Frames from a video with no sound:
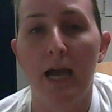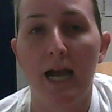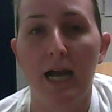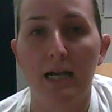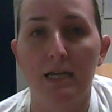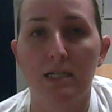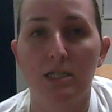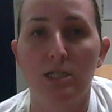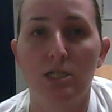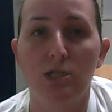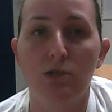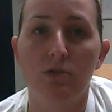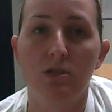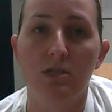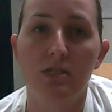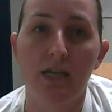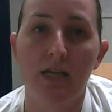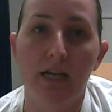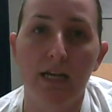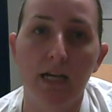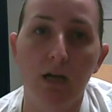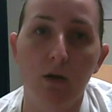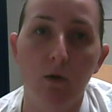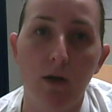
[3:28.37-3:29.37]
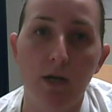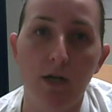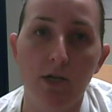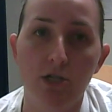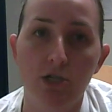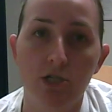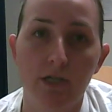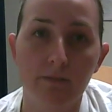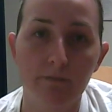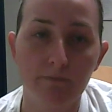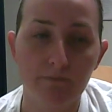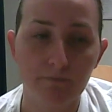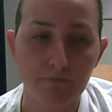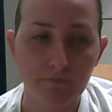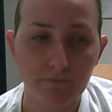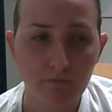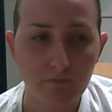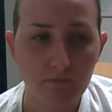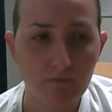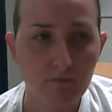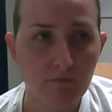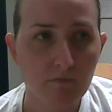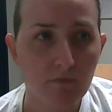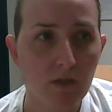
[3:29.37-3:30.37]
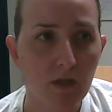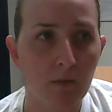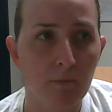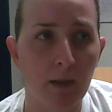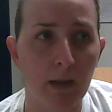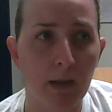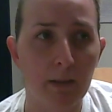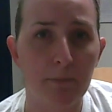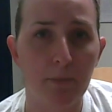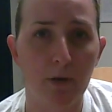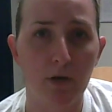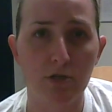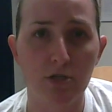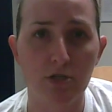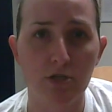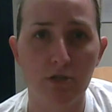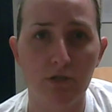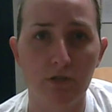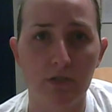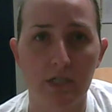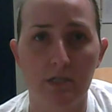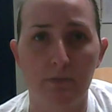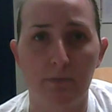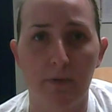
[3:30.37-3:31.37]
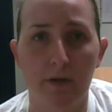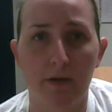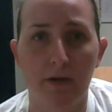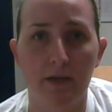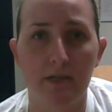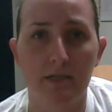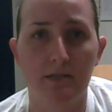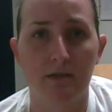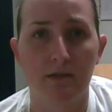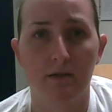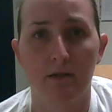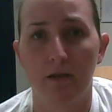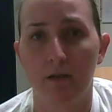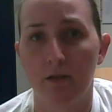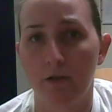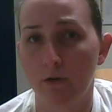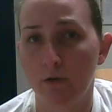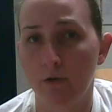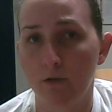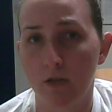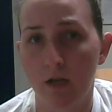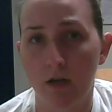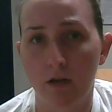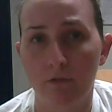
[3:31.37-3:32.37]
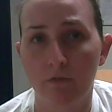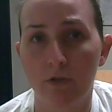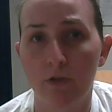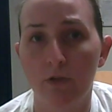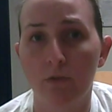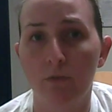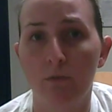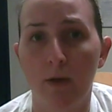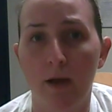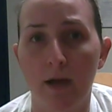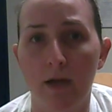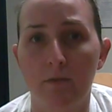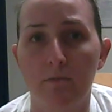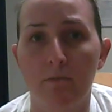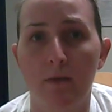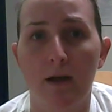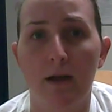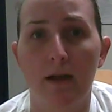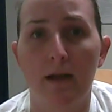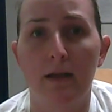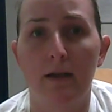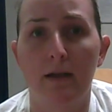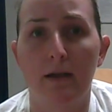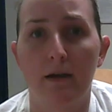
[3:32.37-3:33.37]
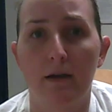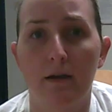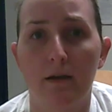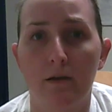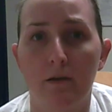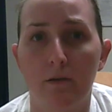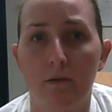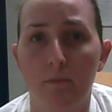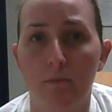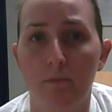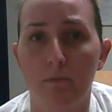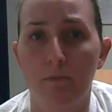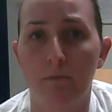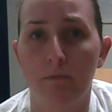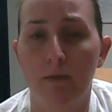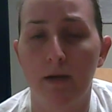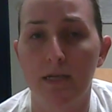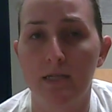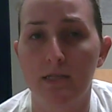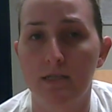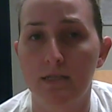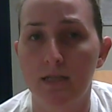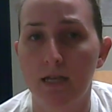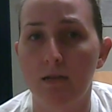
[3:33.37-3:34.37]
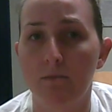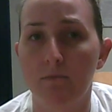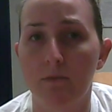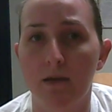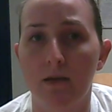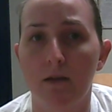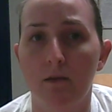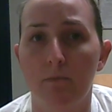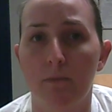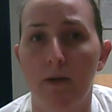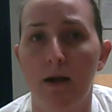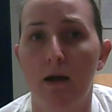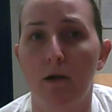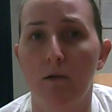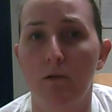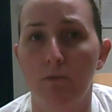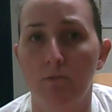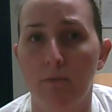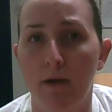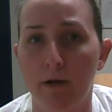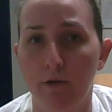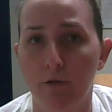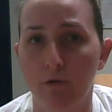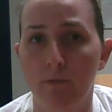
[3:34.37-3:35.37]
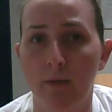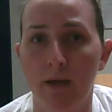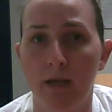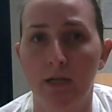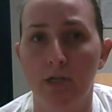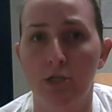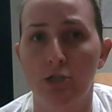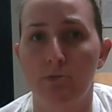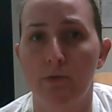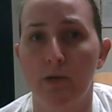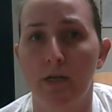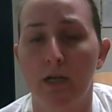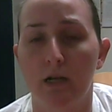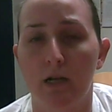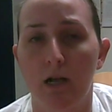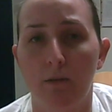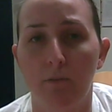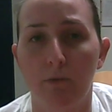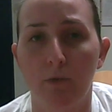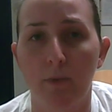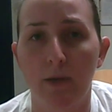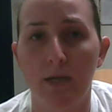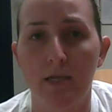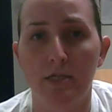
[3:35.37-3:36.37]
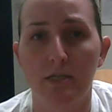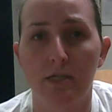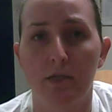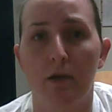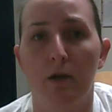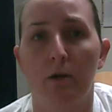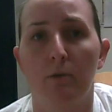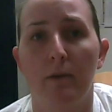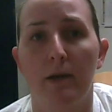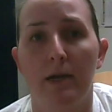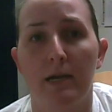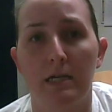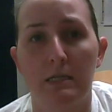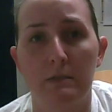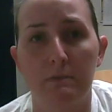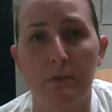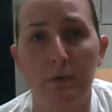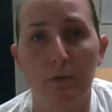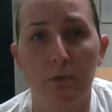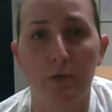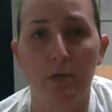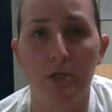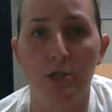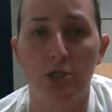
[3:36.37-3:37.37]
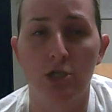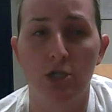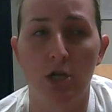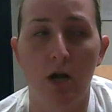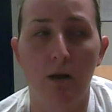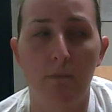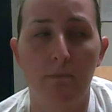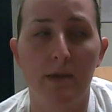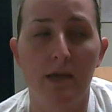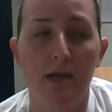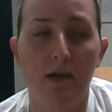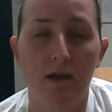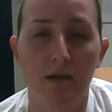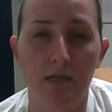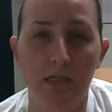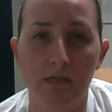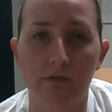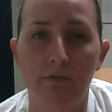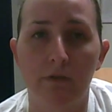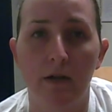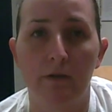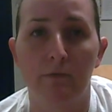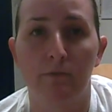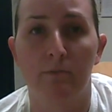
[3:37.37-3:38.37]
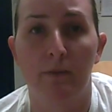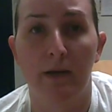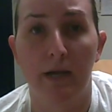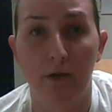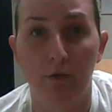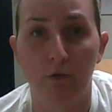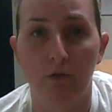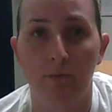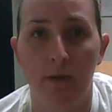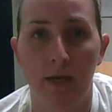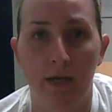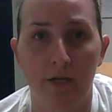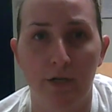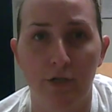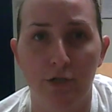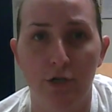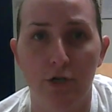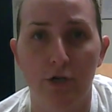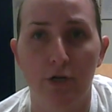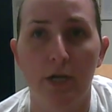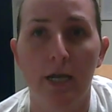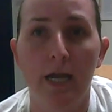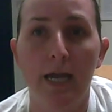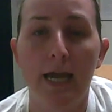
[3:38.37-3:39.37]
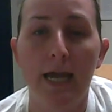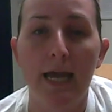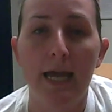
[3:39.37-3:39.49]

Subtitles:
As to the second question, my personal experience, I know a lot of you read my statement about micromanagement a couple weeks ago. My husband quit his job because of our micromanager,